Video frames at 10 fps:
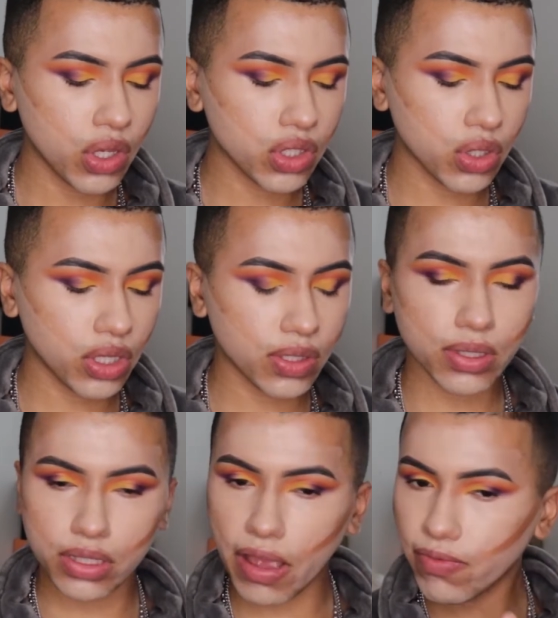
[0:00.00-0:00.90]
So this
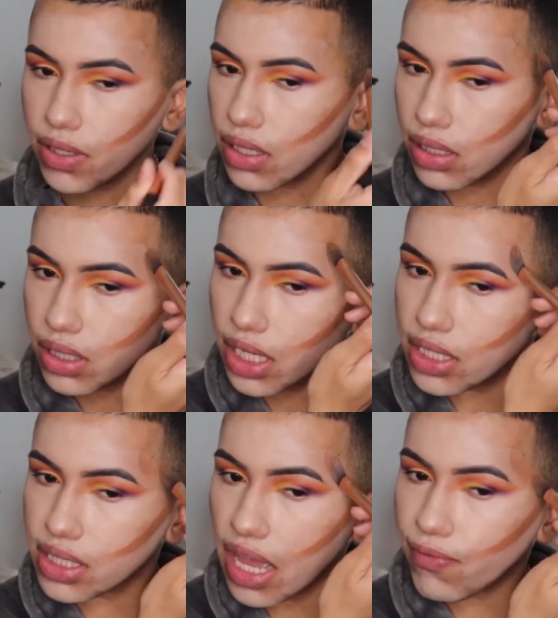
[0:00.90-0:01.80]
one definitely,
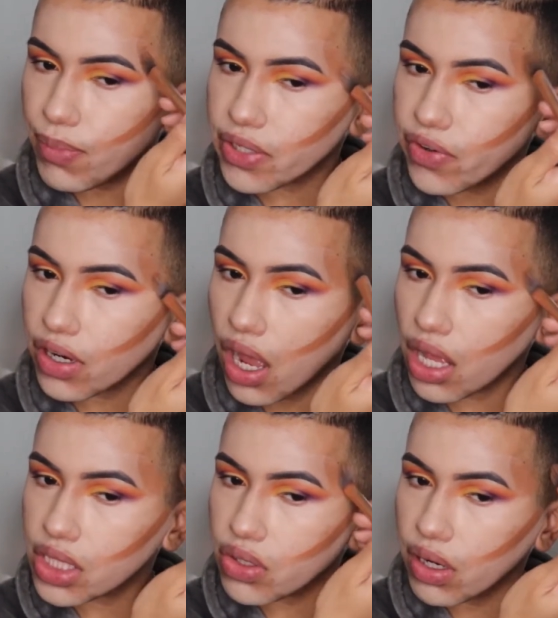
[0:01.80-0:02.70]
it's not much for
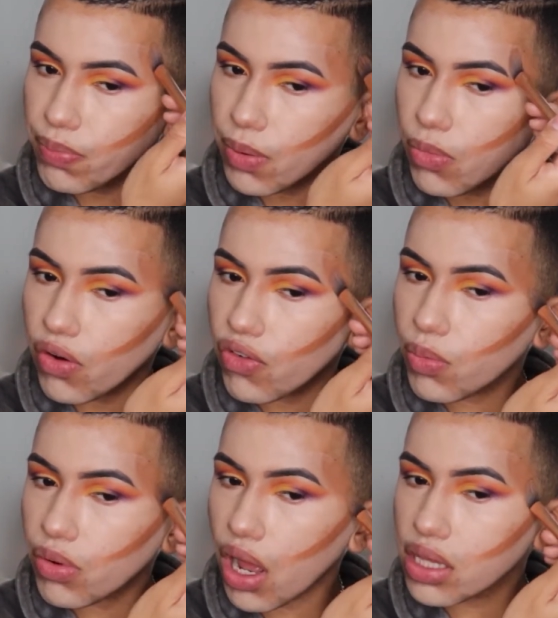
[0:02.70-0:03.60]
contouring, but more for
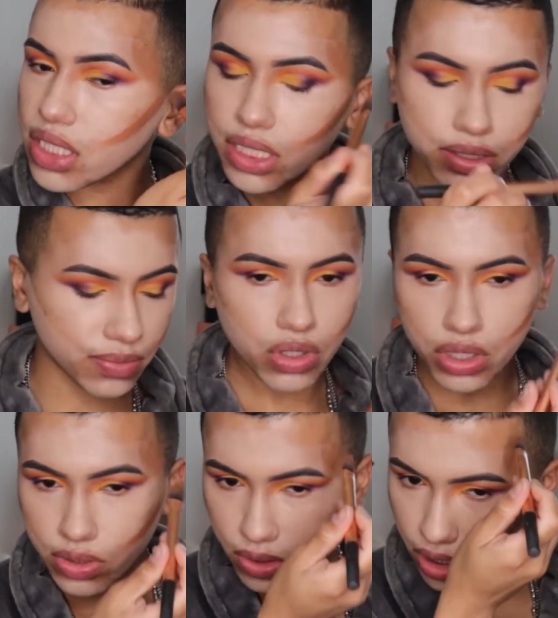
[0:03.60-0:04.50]
bronzing. So
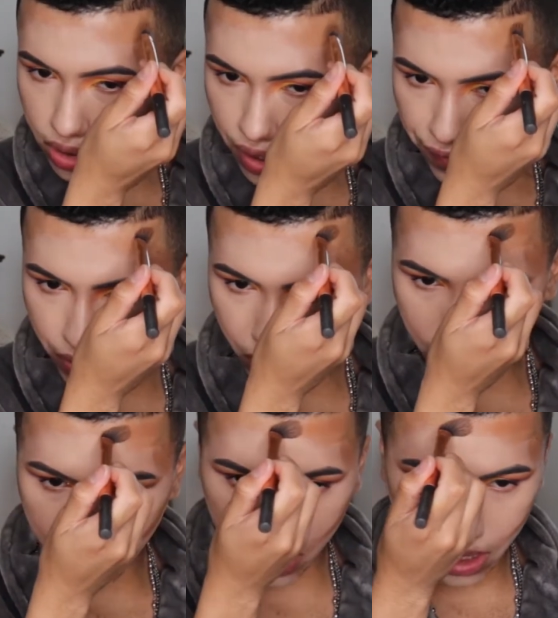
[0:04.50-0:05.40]
this one I'll definitely go
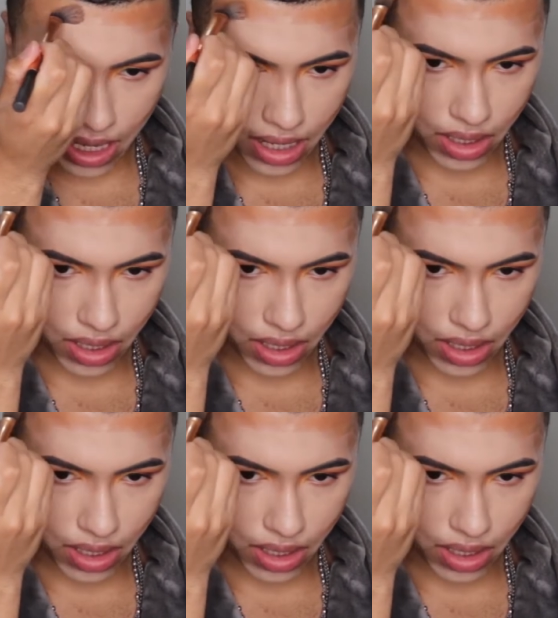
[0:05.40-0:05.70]
ahead and add